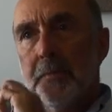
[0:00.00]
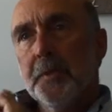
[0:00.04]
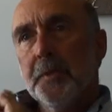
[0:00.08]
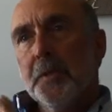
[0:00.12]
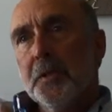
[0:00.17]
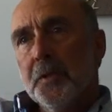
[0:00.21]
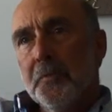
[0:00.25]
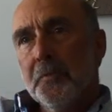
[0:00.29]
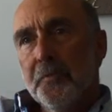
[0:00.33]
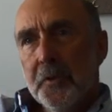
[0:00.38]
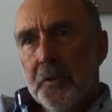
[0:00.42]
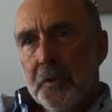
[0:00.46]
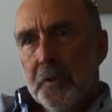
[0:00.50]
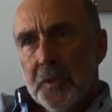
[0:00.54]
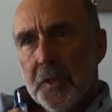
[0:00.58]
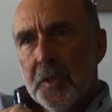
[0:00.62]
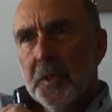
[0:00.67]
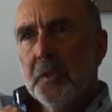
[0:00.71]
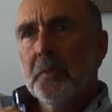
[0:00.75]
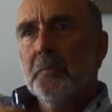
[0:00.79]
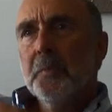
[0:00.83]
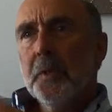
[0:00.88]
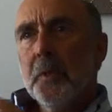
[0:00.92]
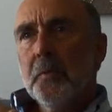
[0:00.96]
I mean, this fits
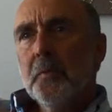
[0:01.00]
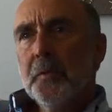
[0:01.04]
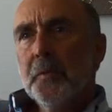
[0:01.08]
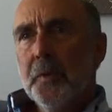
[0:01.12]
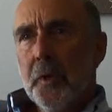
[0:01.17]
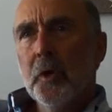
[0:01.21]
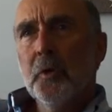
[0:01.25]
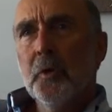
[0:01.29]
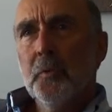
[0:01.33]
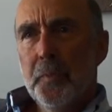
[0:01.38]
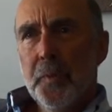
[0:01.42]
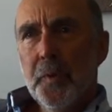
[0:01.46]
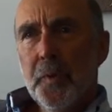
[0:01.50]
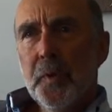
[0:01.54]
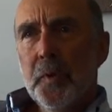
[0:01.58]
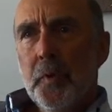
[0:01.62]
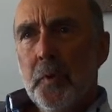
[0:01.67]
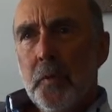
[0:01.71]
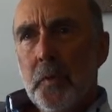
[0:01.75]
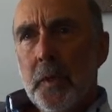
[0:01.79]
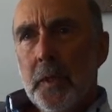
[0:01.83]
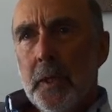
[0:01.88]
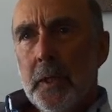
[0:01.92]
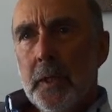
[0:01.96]
in a bit with hope
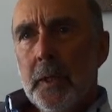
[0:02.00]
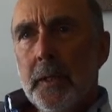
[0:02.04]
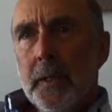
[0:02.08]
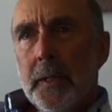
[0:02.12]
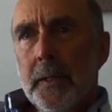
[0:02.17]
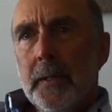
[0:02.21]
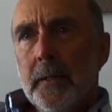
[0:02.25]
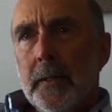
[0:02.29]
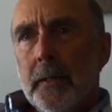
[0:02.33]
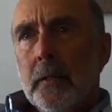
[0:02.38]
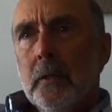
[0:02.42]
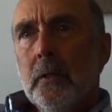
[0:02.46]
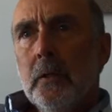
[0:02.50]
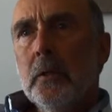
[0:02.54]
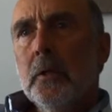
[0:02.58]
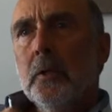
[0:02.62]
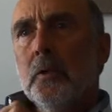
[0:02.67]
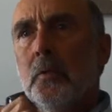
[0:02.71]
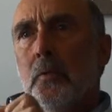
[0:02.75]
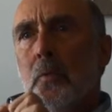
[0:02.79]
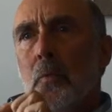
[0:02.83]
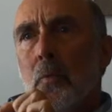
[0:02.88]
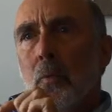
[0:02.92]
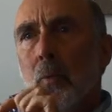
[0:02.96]
theory. Yeah. You
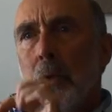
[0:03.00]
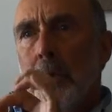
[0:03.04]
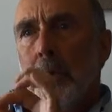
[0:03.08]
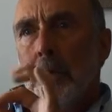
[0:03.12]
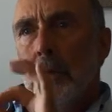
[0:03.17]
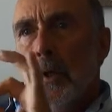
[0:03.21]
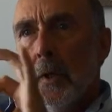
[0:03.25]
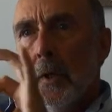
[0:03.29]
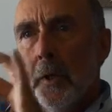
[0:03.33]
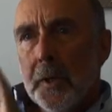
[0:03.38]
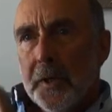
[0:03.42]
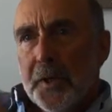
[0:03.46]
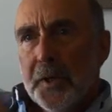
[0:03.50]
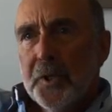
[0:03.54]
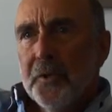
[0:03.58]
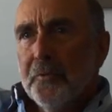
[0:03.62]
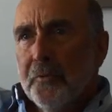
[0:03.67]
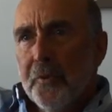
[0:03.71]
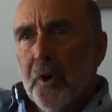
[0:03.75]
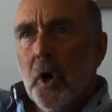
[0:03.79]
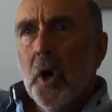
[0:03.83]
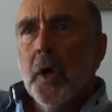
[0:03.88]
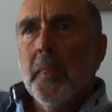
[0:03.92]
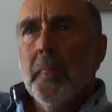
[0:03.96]
know, we let's
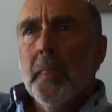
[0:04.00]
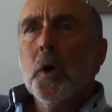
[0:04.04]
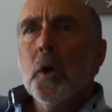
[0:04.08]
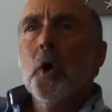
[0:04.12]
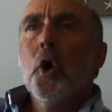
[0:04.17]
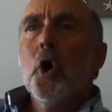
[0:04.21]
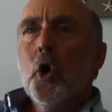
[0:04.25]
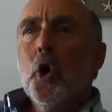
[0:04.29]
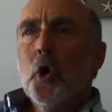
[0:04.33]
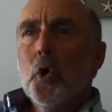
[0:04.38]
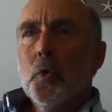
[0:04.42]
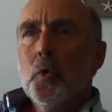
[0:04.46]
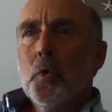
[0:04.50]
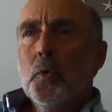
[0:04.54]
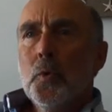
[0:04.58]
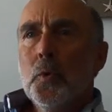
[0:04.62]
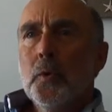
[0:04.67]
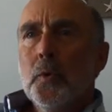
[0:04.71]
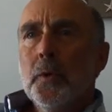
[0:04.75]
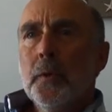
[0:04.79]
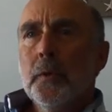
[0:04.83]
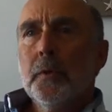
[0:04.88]
define the goal.